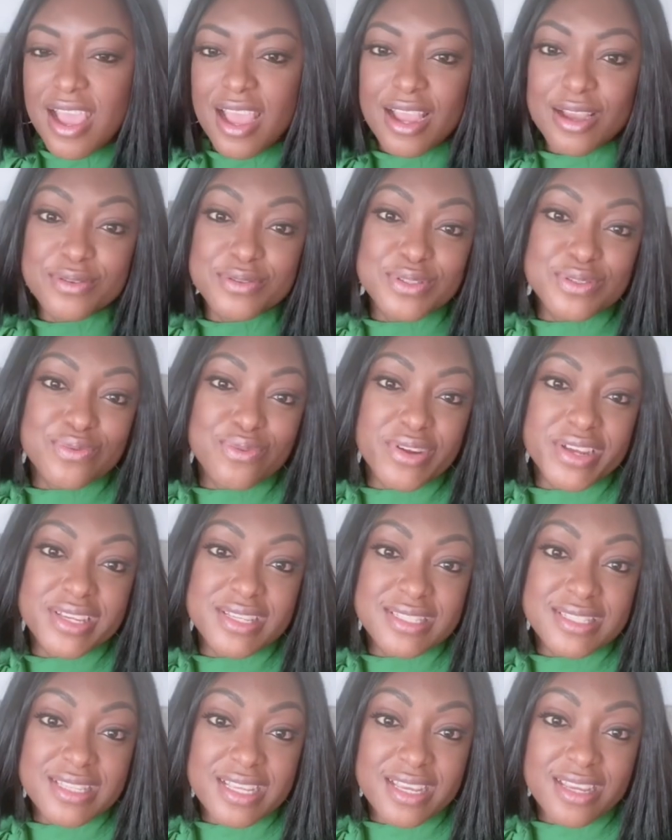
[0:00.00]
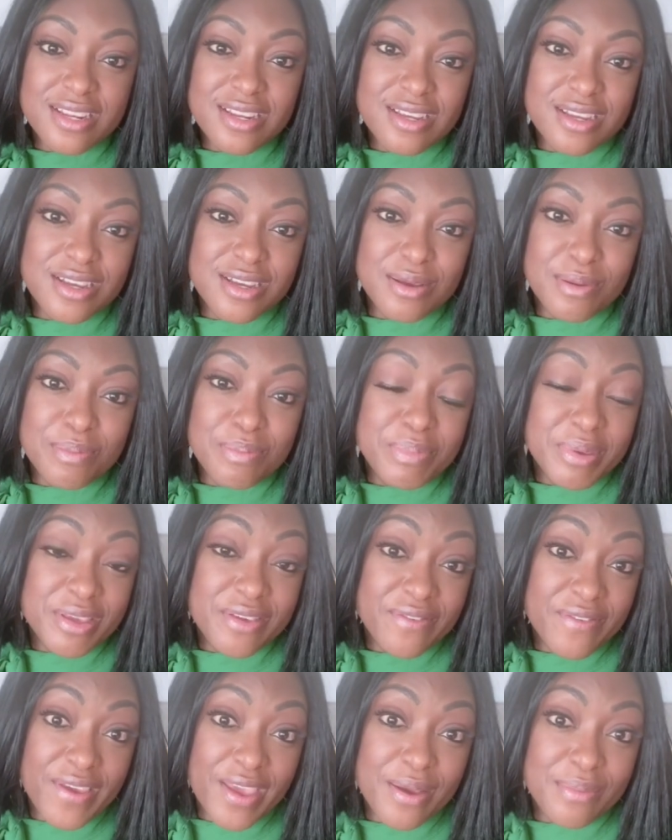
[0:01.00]
I was raised in a
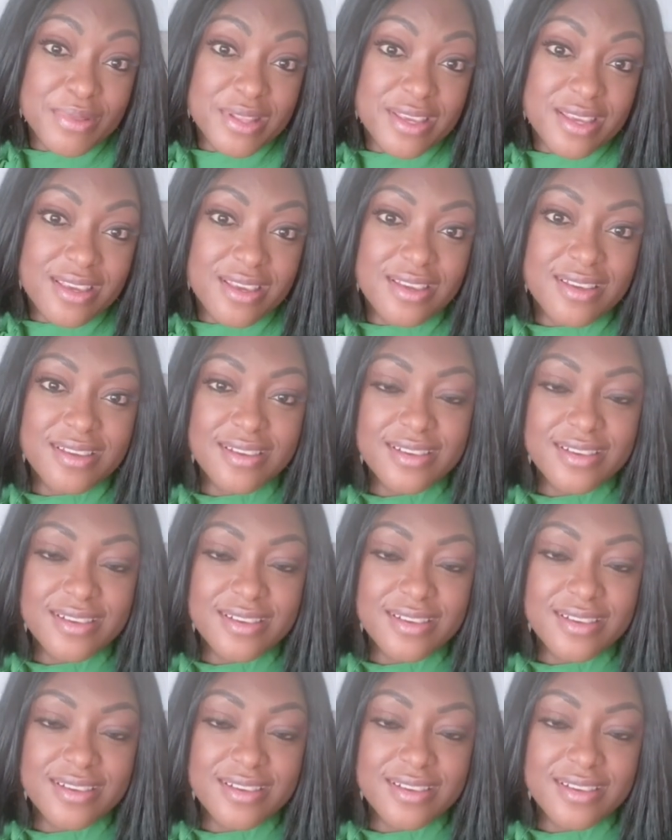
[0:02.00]
big family,